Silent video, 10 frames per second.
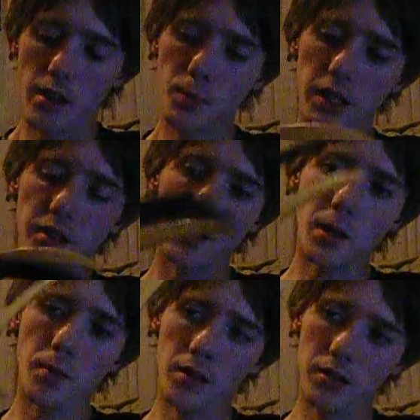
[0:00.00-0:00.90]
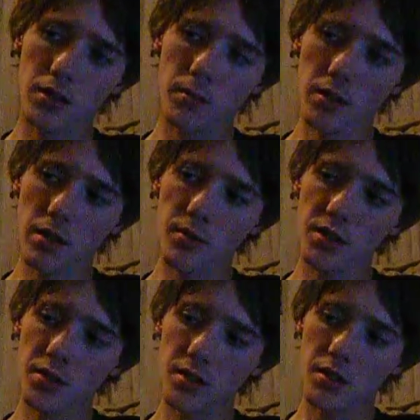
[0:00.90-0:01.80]
I picked this up on
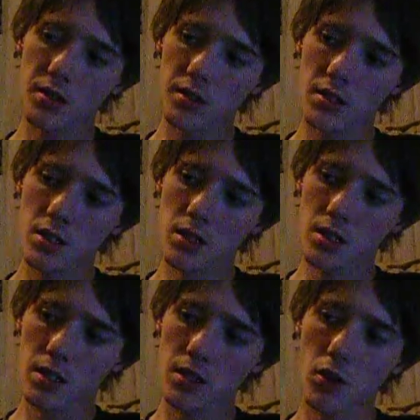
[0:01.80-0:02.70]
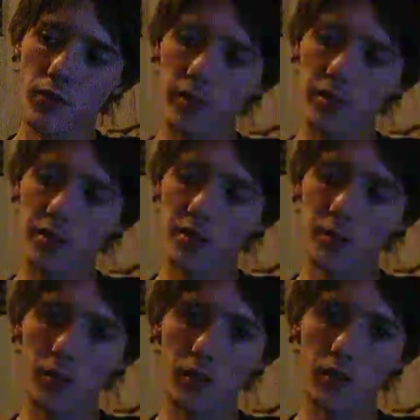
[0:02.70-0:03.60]
Amazon over the
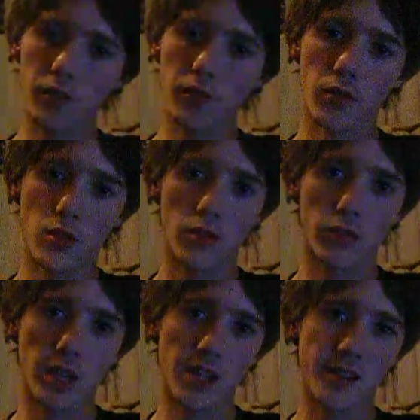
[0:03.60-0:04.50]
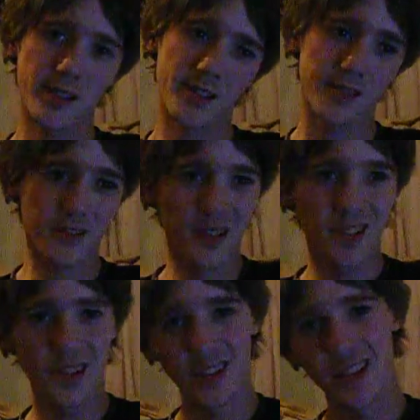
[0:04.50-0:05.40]
summer for
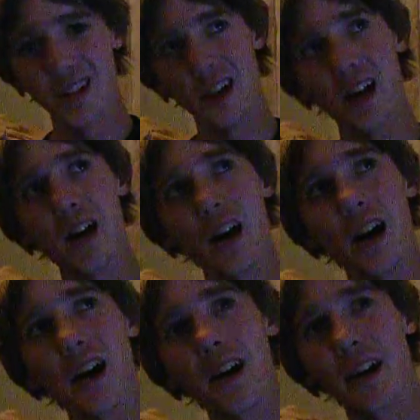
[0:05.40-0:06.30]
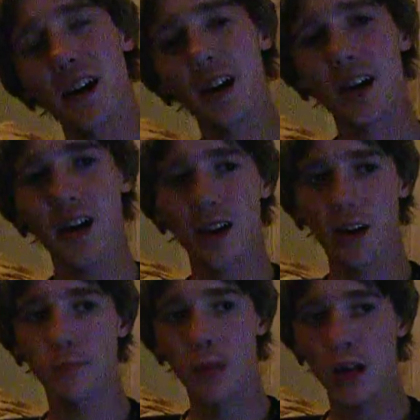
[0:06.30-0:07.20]
around
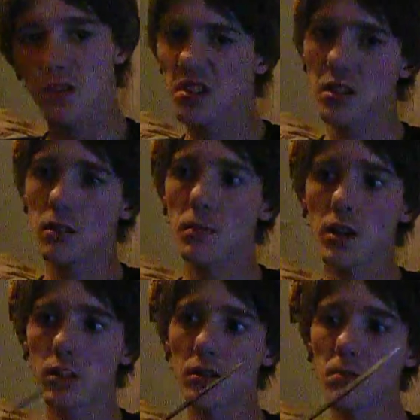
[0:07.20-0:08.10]
about $60.